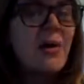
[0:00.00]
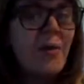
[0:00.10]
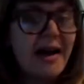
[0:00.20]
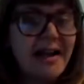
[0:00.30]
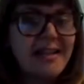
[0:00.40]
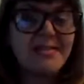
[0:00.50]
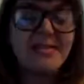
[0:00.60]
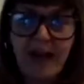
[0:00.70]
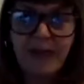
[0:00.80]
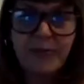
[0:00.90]
what kinds of
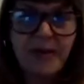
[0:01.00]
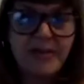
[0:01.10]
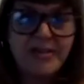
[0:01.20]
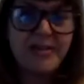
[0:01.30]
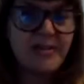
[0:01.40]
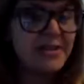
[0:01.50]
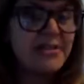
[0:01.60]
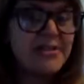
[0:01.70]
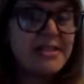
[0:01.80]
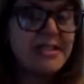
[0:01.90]
software do you
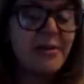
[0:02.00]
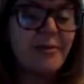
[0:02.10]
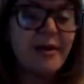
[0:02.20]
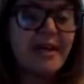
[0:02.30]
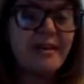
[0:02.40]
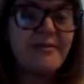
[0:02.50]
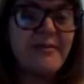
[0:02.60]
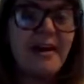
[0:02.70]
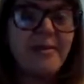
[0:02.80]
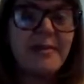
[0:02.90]
use in your working
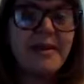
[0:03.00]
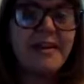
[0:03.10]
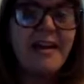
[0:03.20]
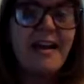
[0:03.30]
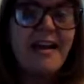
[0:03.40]
environment?